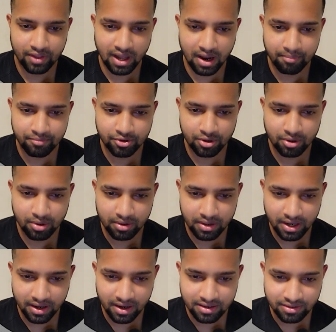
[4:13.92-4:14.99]
I'm sure
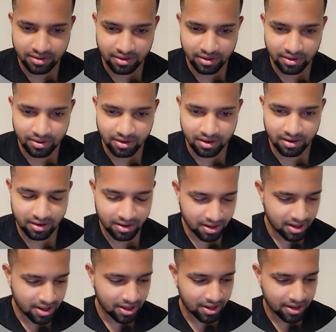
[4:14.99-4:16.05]
that it's gonna look
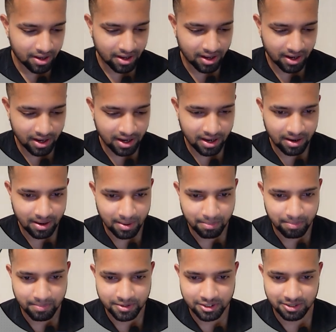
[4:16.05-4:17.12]

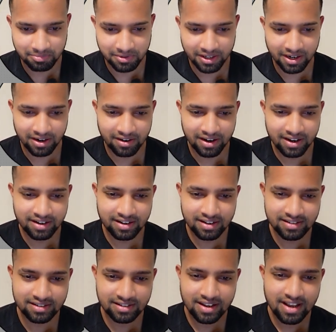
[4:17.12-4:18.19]
something
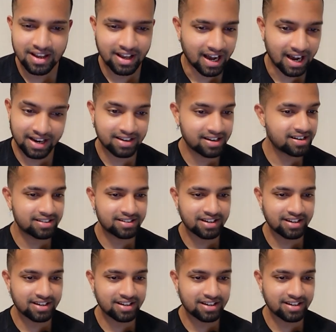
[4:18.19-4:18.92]
horrendous. It's